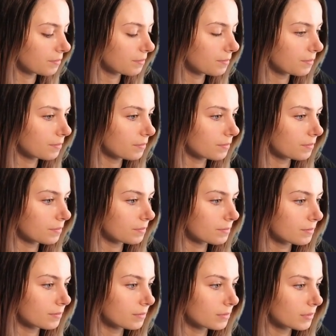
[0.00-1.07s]

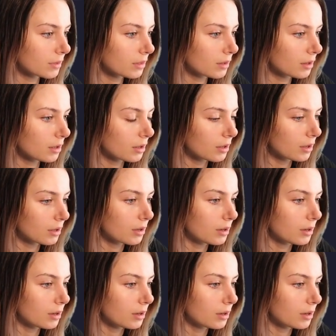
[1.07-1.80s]
(silence)